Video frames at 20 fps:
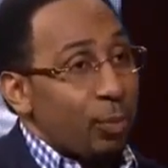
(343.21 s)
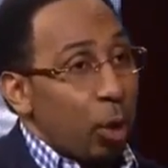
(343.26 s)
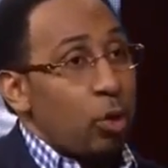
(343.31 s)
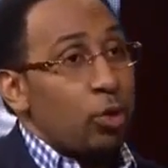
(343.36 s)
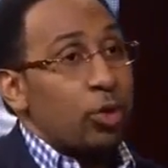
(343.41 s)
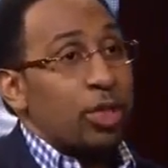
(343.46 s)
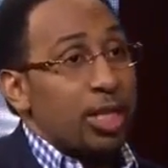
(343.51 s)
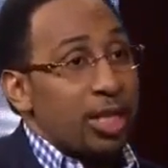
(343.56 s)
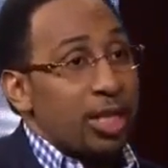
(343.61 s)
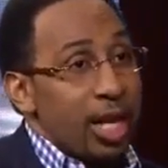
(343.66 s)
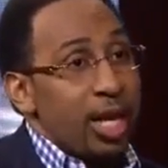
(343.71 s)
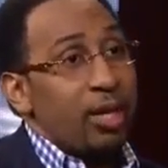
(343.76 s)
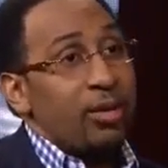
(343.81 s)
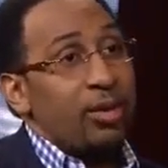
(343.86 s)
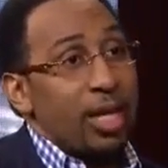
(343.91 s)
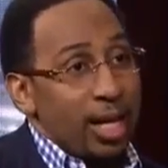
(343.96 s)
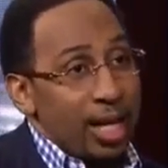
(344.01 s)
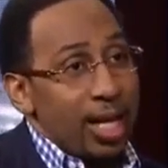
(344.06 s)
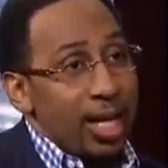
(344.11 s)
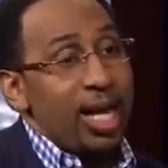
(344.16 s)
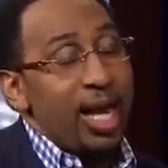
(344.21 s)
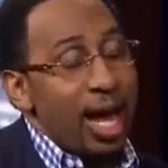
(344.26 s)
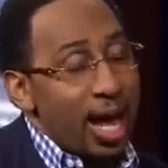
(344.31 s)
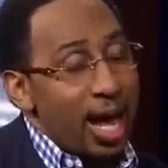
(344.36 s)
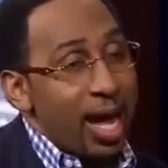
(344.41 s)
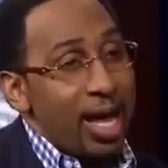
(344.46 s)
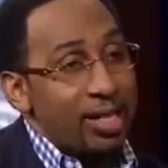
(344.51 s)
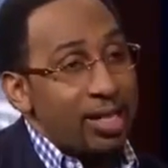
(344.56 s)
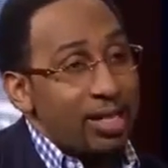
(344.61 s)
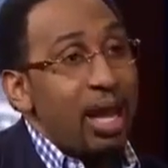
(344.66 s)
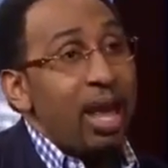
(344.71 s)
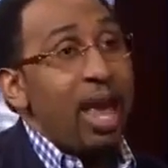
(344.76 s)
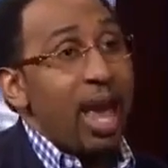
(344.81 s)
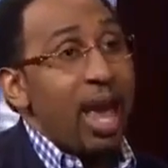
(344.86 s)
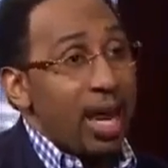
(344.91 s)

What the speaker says: personnel that he has